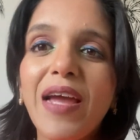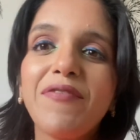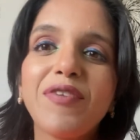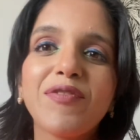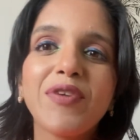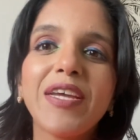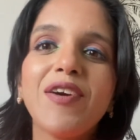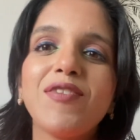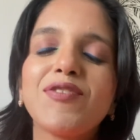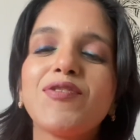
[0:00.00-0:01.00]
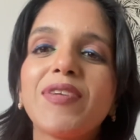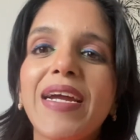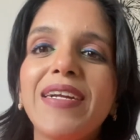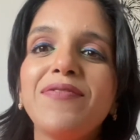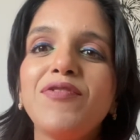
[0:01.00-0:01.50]
I have today also
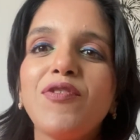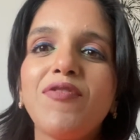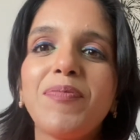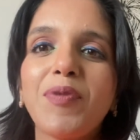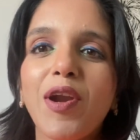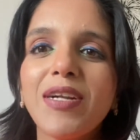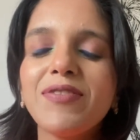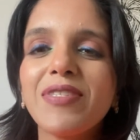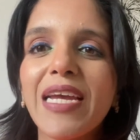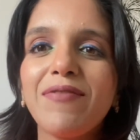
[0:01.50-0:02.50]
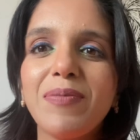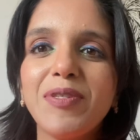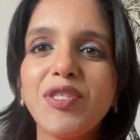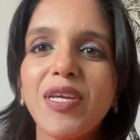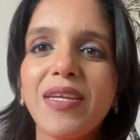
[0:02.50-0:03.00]
tried a few of the products which I will
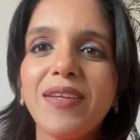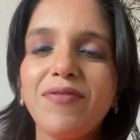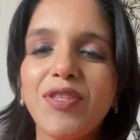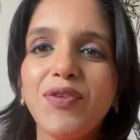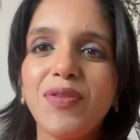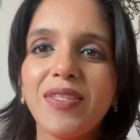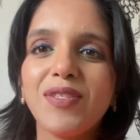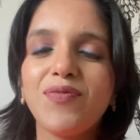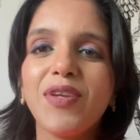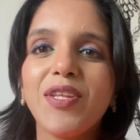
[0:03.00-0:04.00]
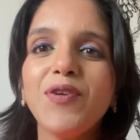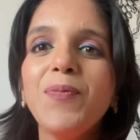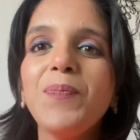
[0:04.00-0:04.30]
be sharing with you in this video.